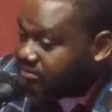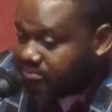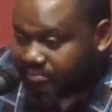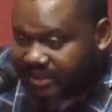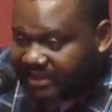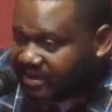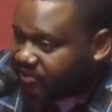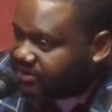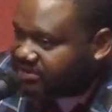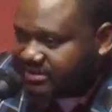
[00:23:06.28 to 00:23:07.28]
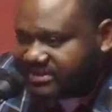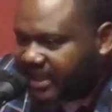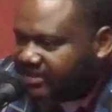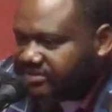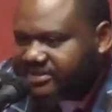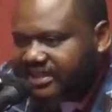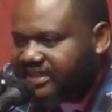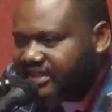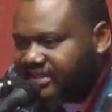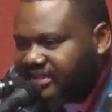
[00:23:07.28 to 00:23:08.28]
may increase, and standards say
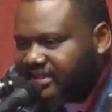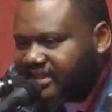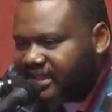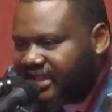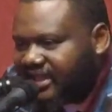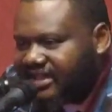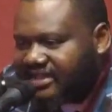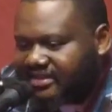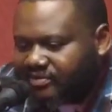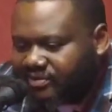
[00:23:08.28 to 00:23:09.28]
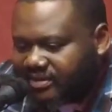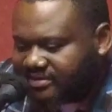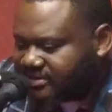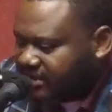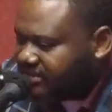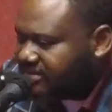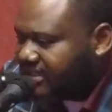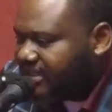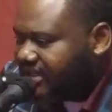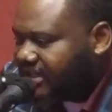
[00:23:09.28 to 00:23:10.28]
that it can, and studies say
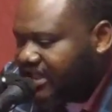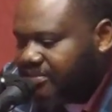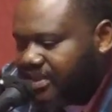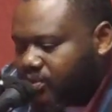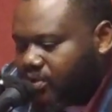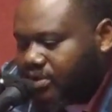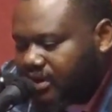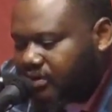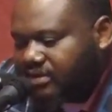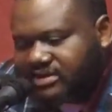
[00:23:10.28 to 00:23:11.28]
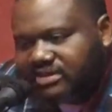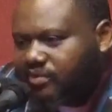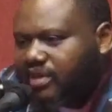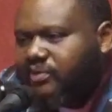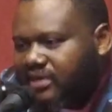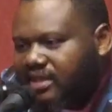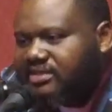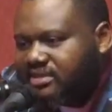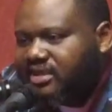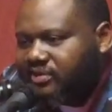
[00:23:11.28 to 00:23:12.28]
that it can, but it won't increase at the rate we need it
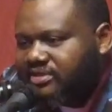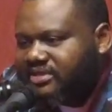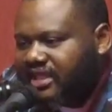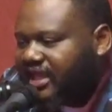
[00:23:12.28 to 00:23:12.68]
to increase at.